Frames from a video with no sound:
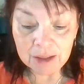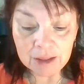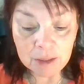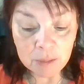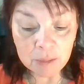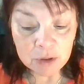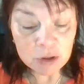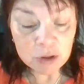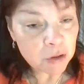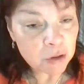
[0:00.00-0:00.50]

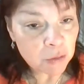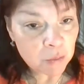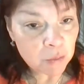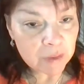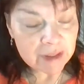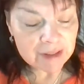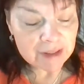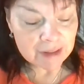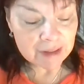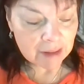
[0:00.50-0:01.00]
number two
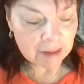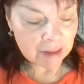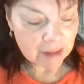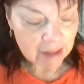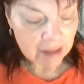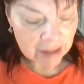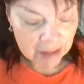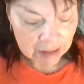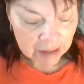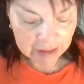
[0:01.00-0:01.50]
reason
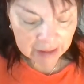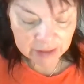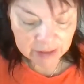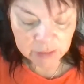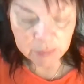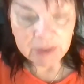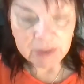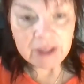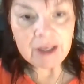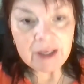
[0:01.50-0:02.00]

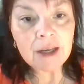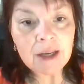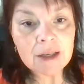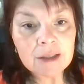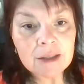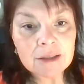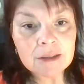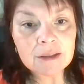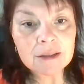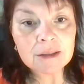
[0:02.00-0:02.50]
is
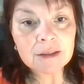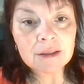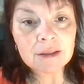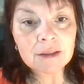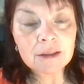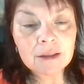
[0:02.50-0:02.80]
because